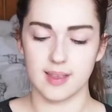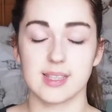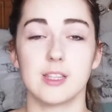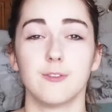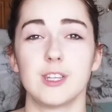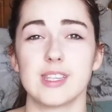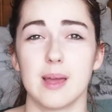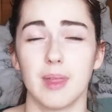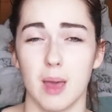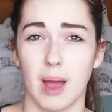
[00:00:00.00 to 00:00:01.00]
This is the first
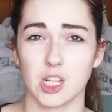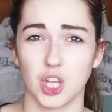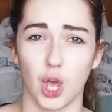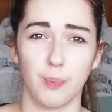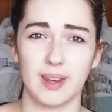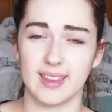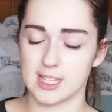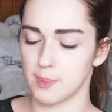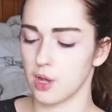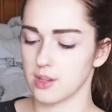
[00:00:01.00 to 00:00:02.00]
time that I'm actually opening
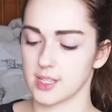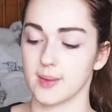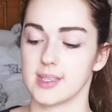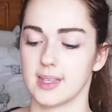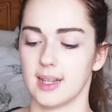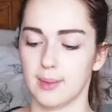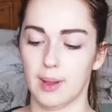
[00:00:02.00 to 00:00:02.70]
this box, so it's